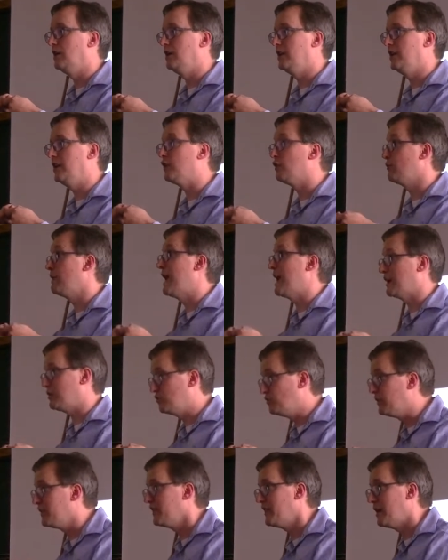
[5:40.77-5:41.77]
interact
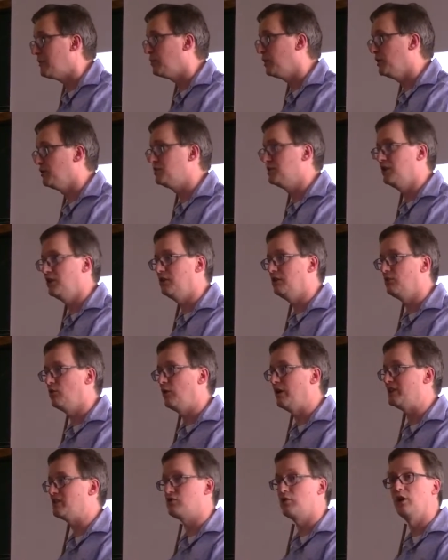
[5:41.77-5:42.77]
with that protein
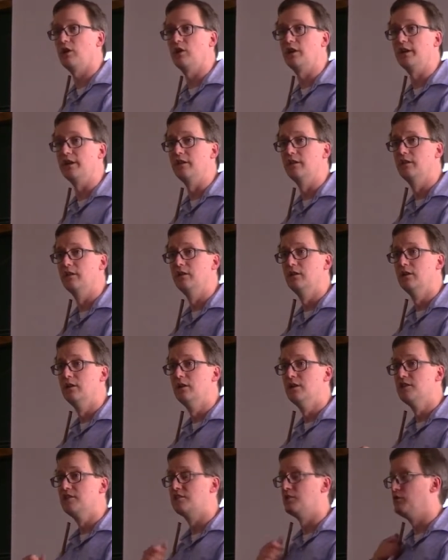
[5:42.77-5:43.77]
quite strongly.
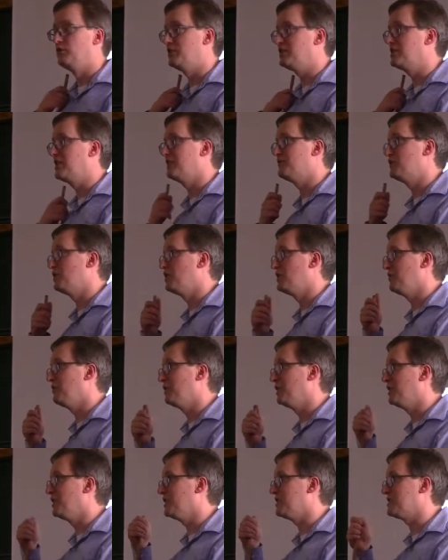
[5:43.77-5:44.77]
So this gives you the
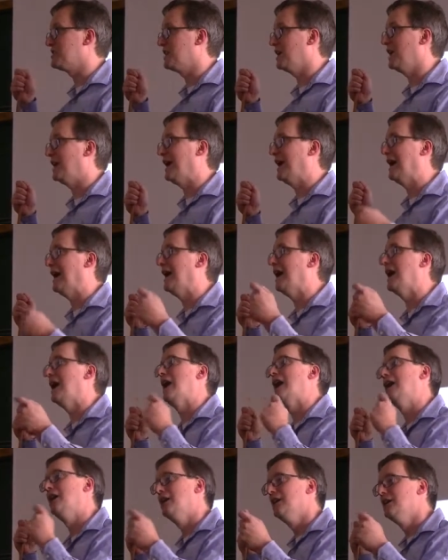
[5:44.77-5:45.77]
ability to say,
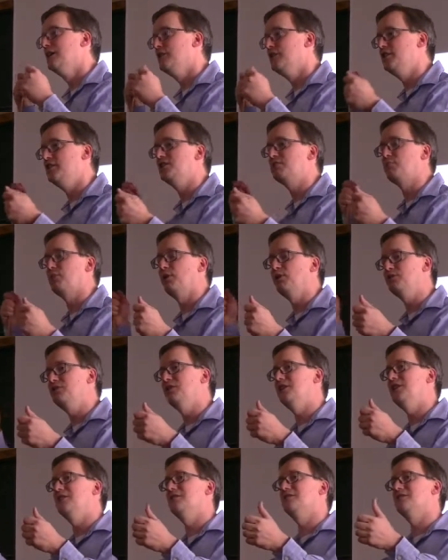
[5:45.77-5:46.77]
aha, these
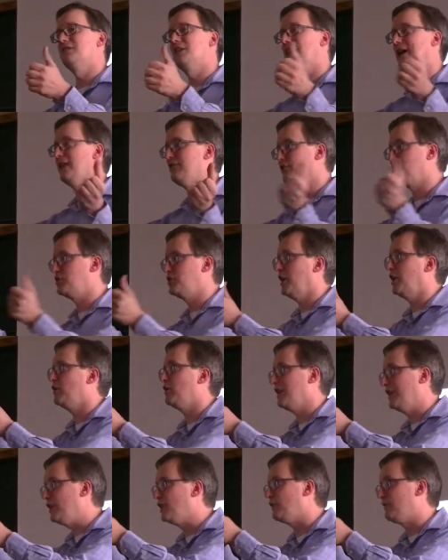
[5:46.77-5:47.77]
proteins have a
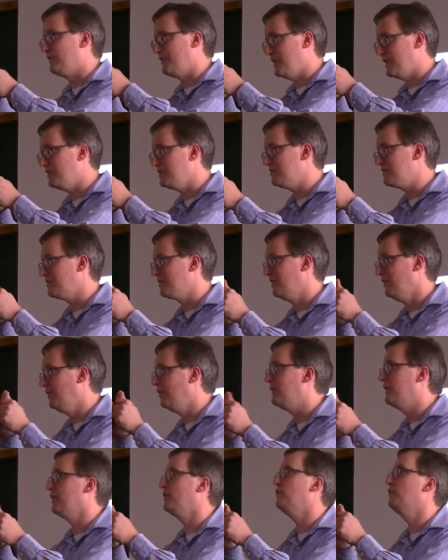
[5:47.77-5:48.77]
shared interface,
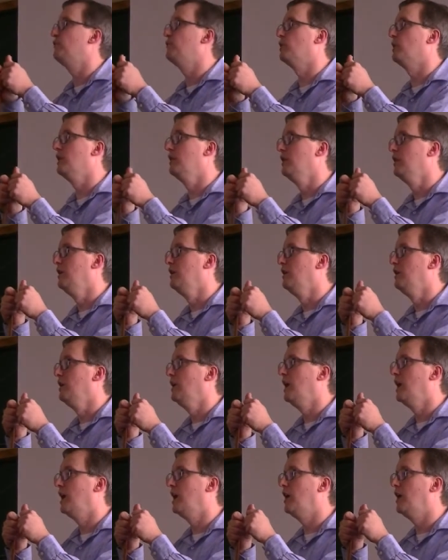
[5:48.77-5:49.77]
therefore
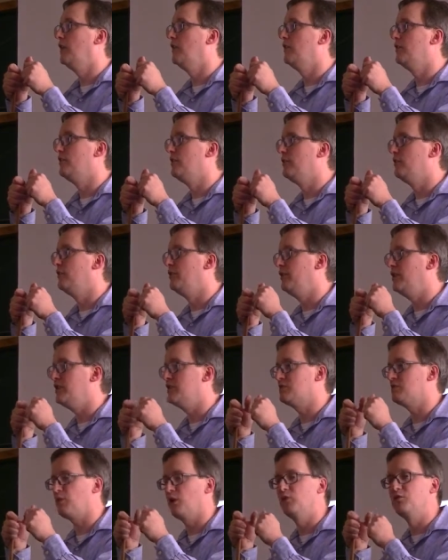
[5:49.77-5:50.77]

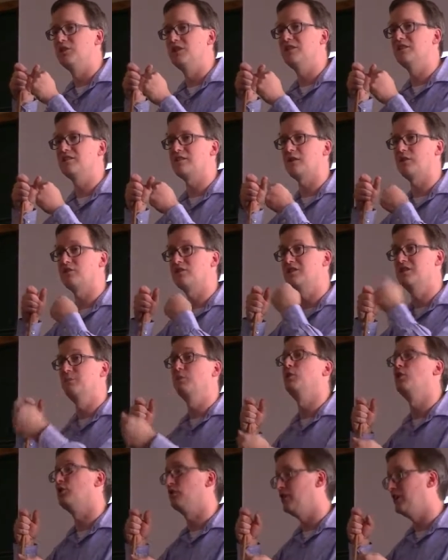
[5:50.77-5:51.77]
these proteins are
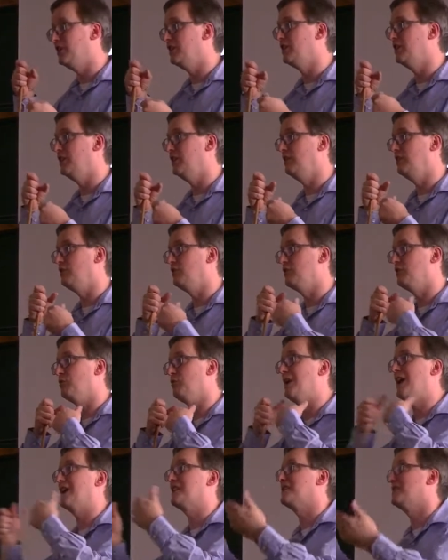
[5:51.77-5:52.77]
similar in the
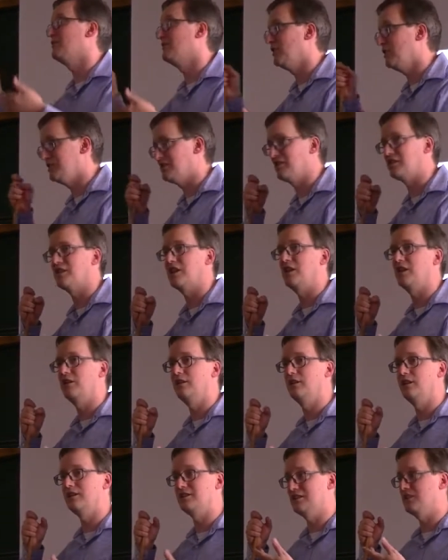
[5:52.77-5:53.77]
reactivities that they
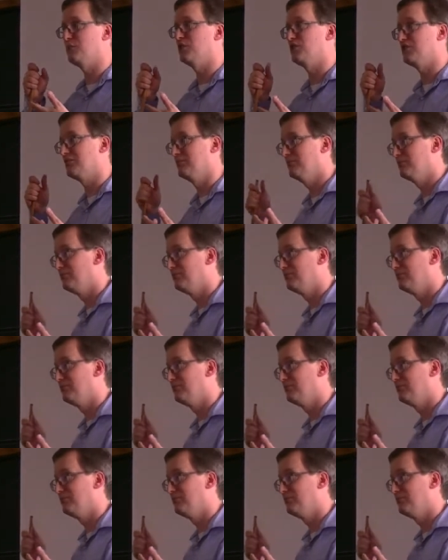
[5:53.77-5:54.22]
exhibit.